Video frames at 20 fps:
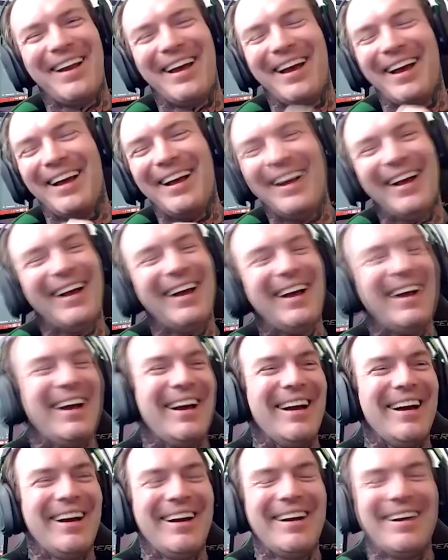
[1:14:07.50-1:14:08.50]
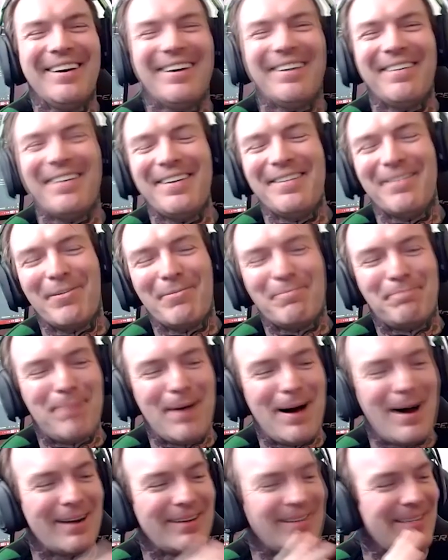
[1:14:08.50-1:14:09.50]
it. You'll end up with
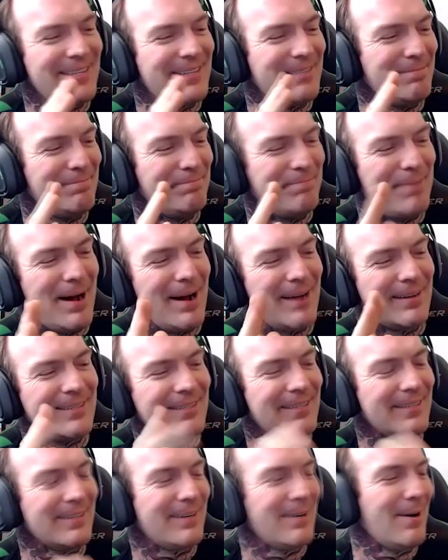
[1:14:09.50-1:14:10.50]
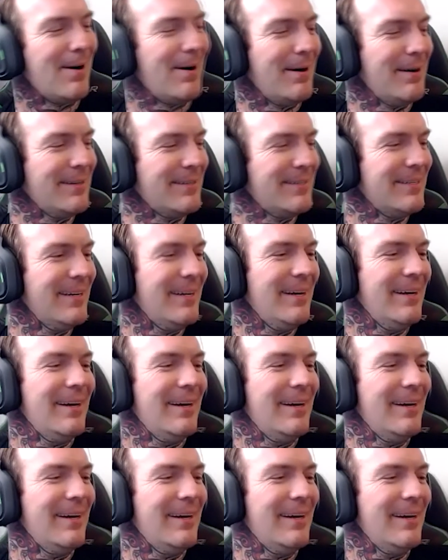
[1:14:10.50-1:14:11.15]
boxes and boxes of cards.